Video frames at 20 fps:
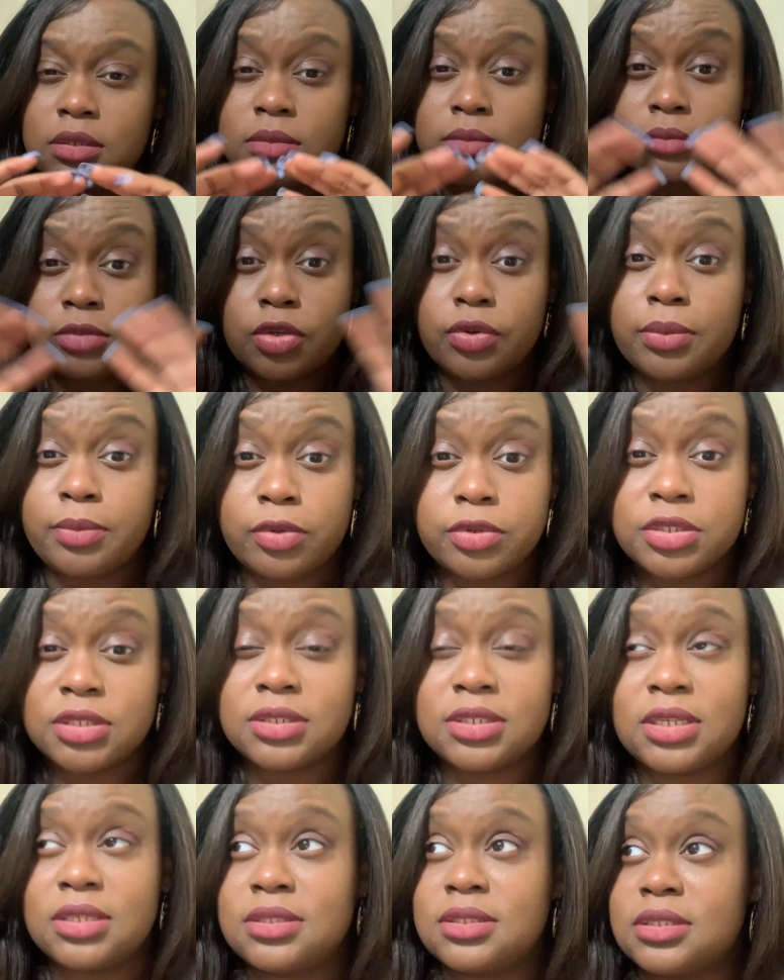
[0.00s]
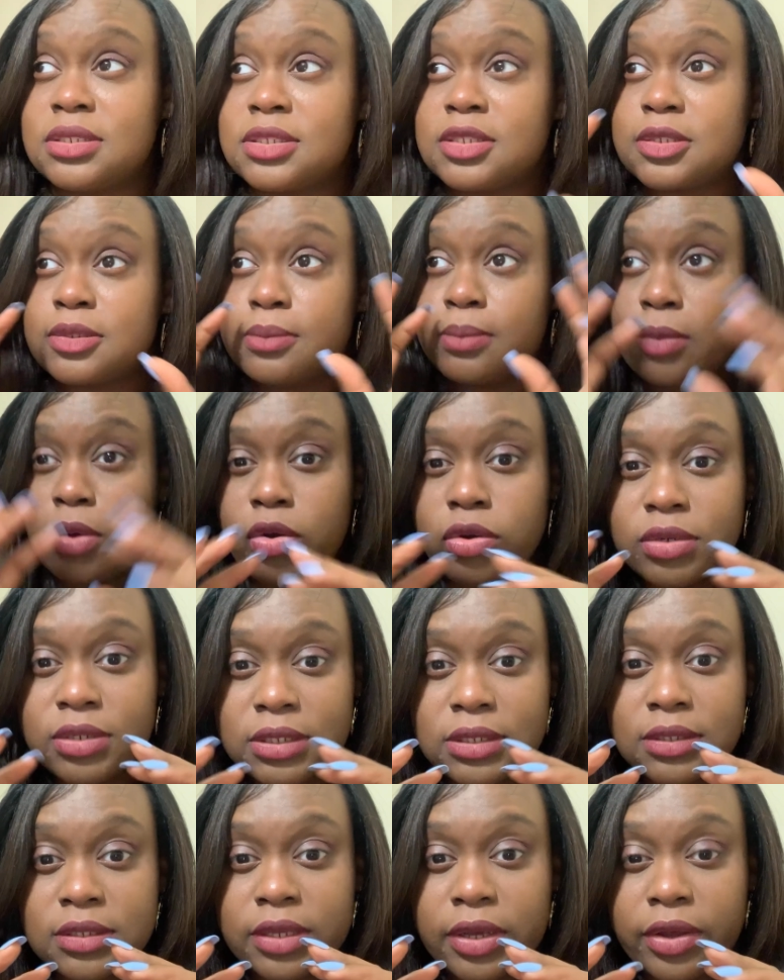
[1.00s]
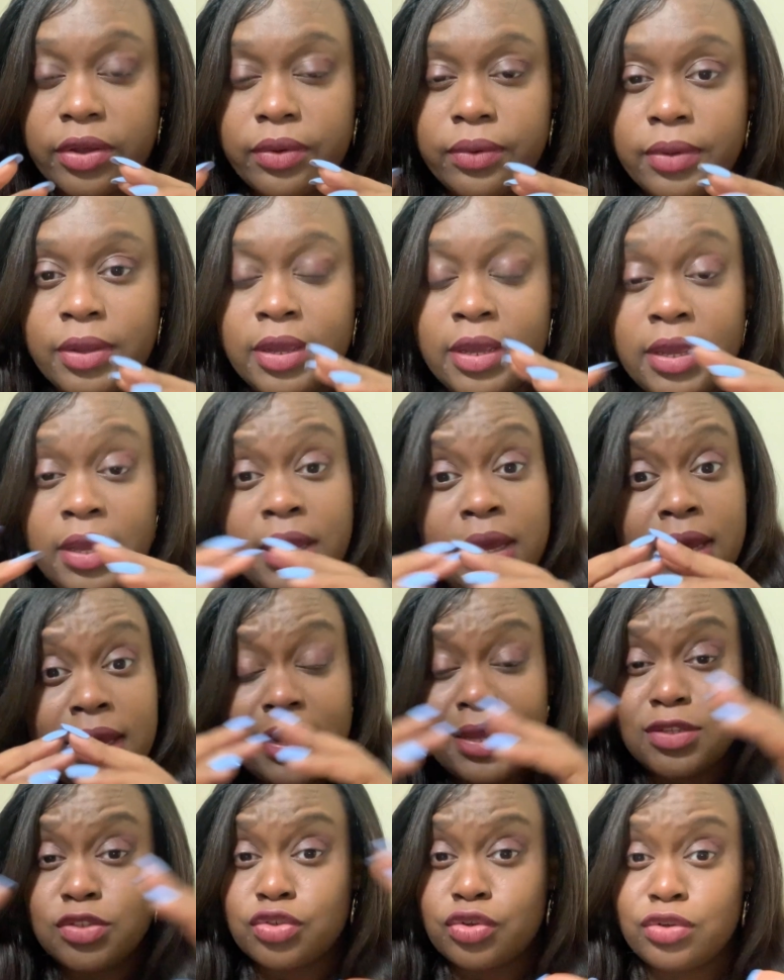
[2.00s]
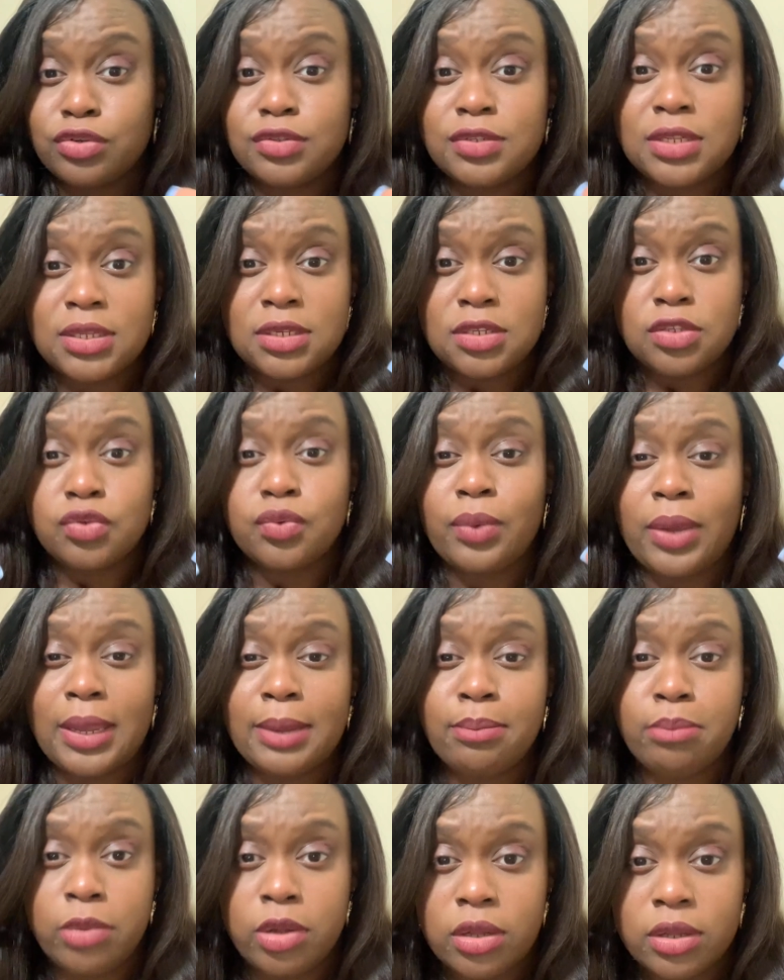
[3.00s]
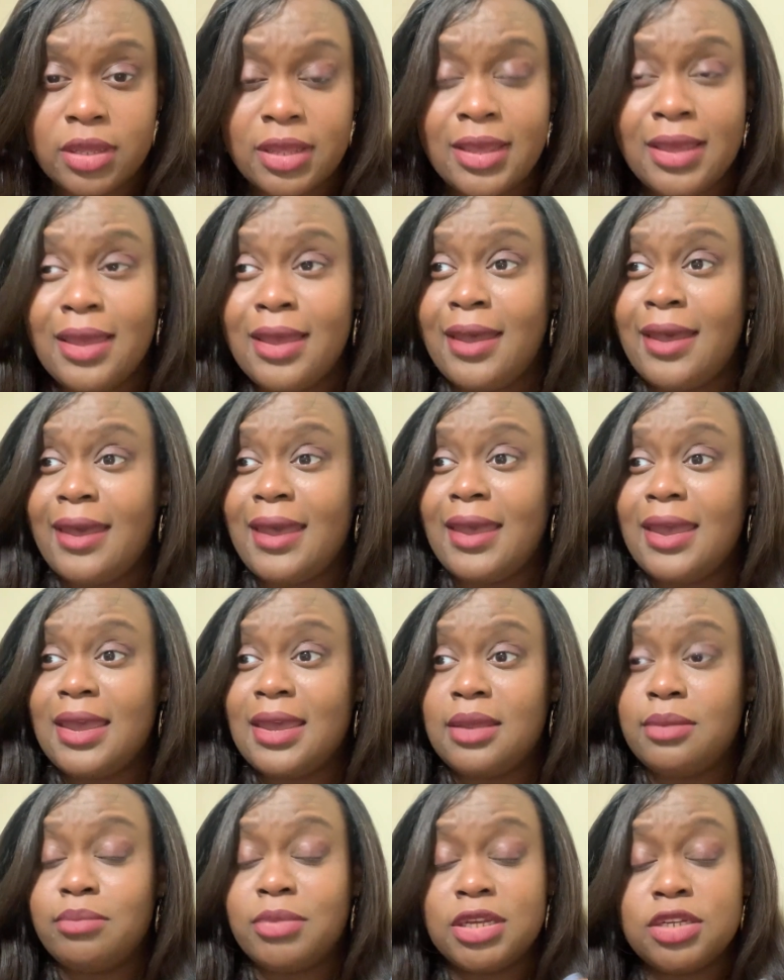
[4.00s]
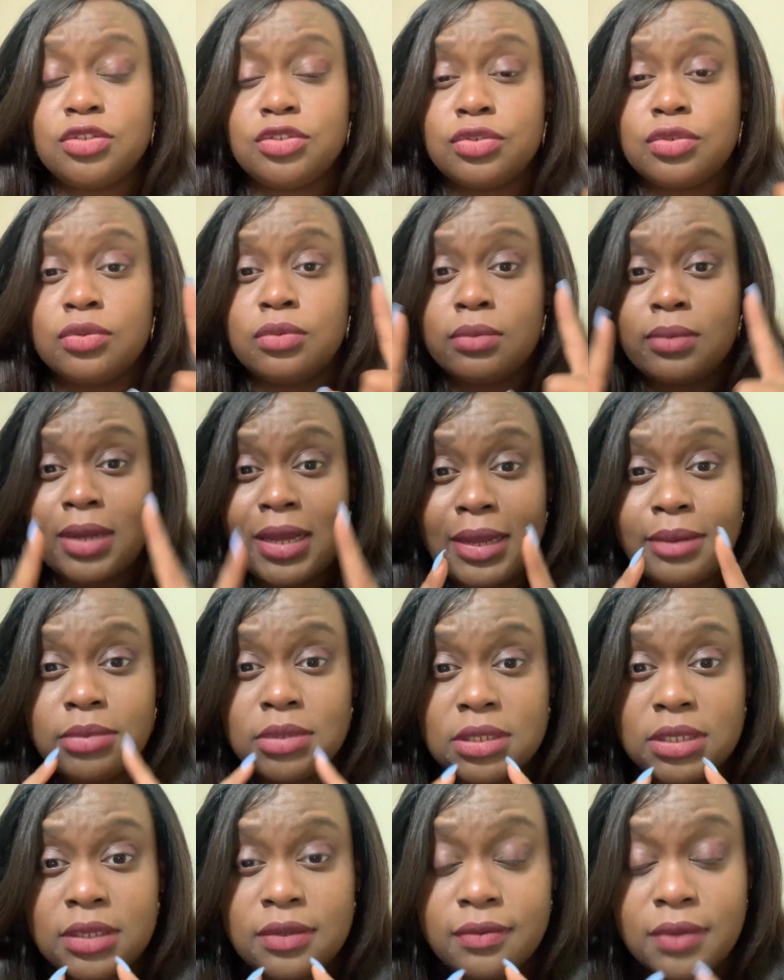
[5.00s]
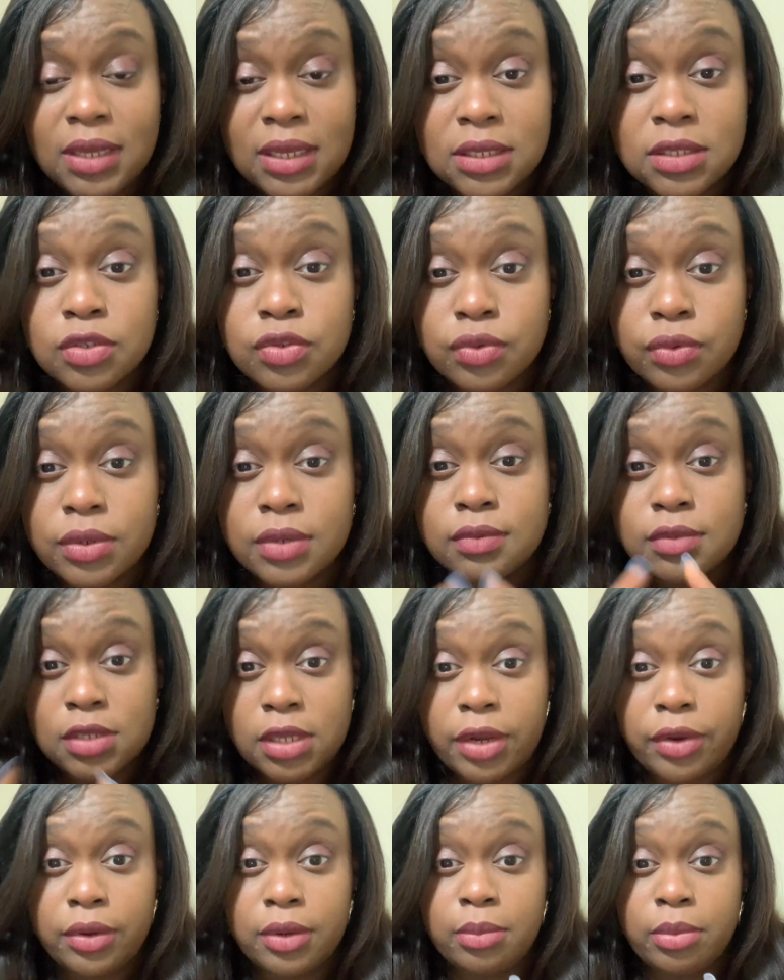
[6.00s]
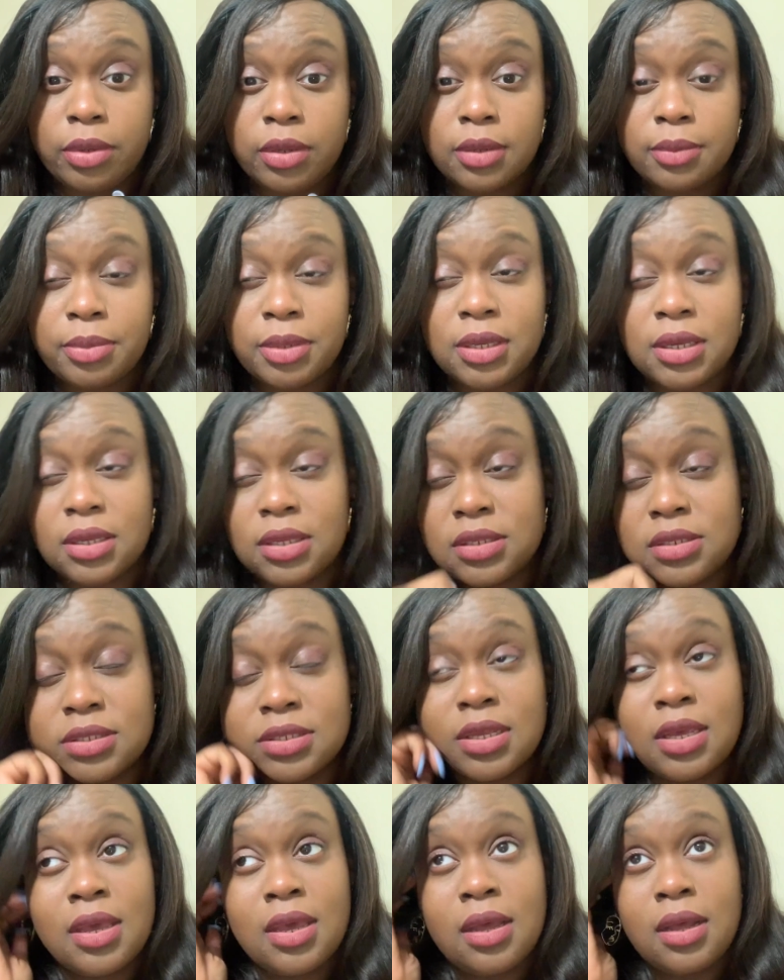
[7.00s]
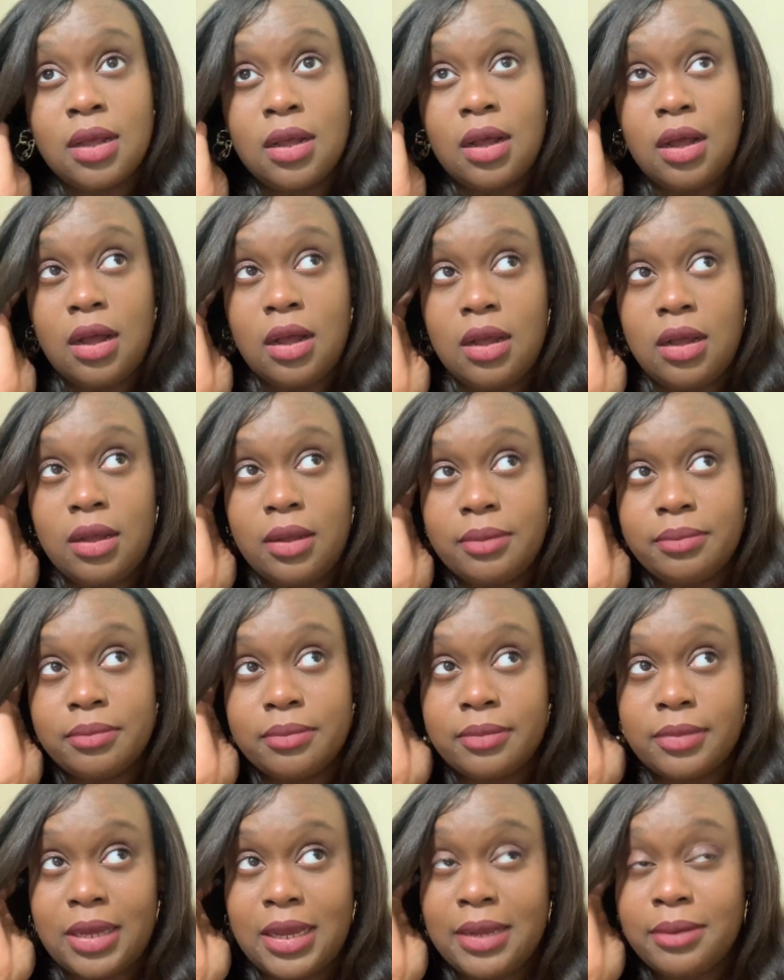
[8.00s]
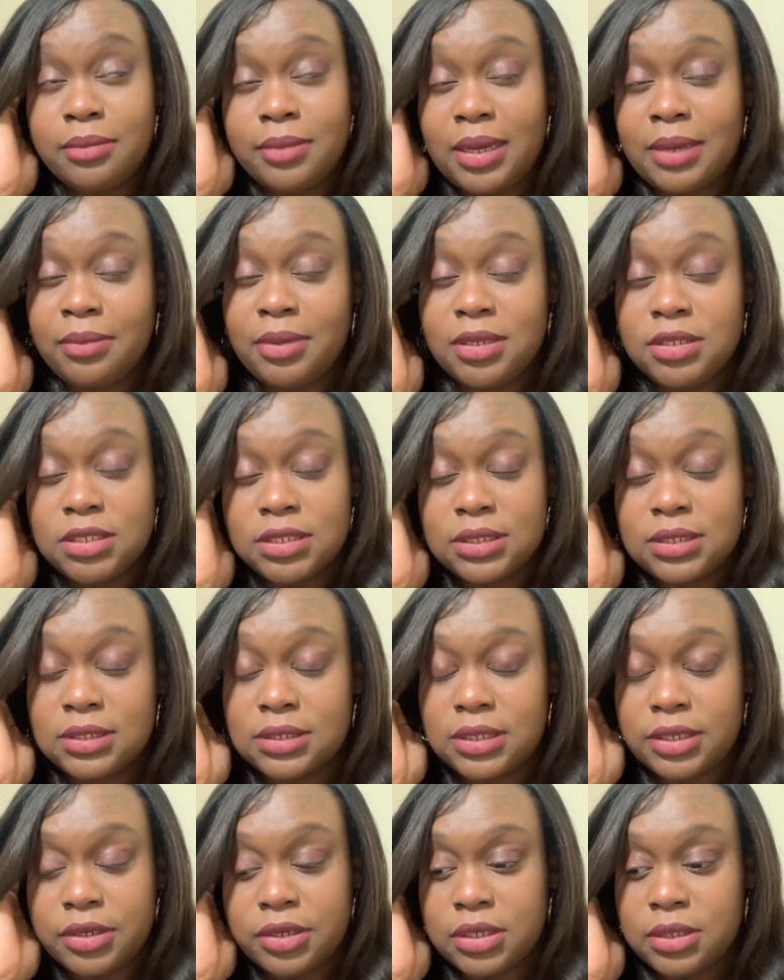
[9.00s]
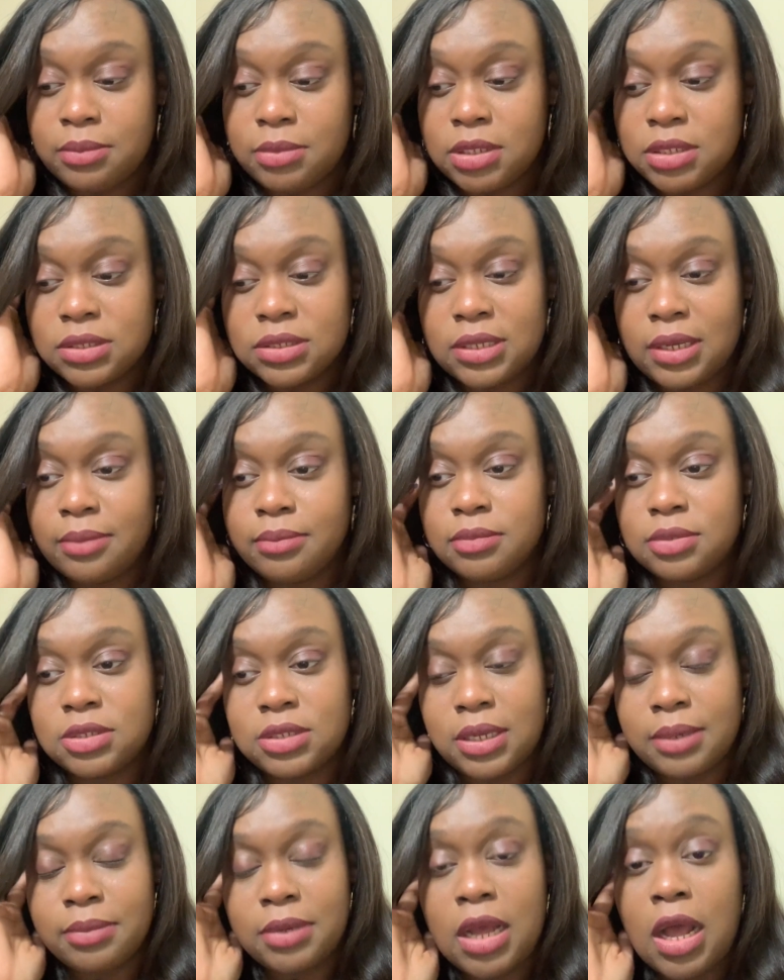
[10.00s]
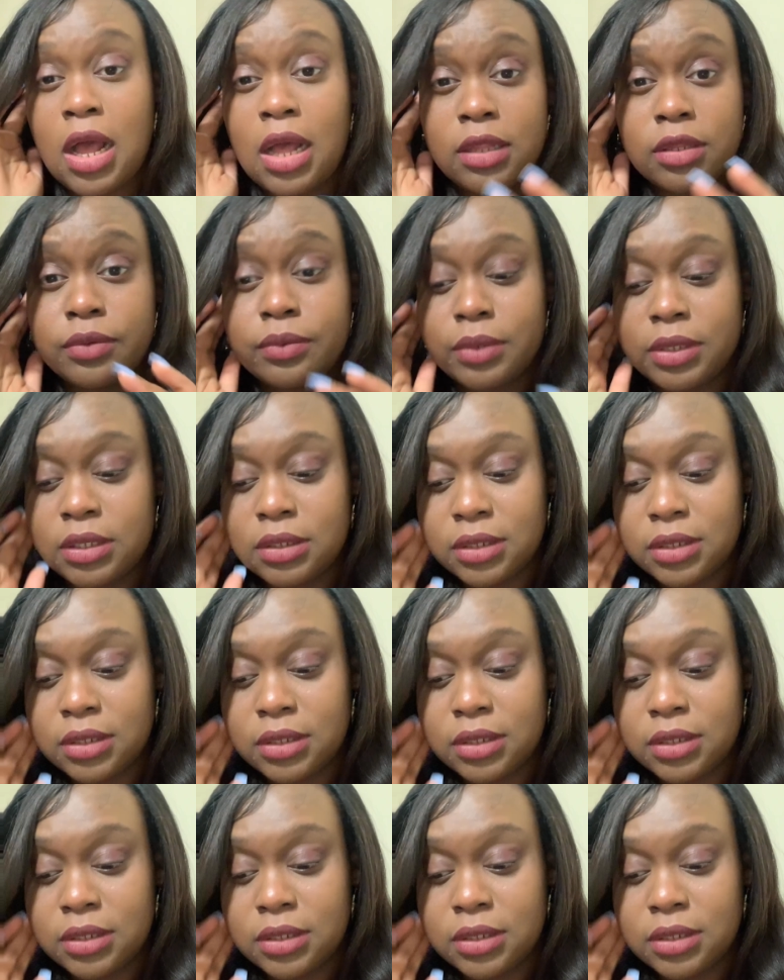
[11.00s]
Toni Morrison takes this small detail and turns it into a book. And mind you, I believe a sort of scary book, because I'm into scary books. I'm a Halloween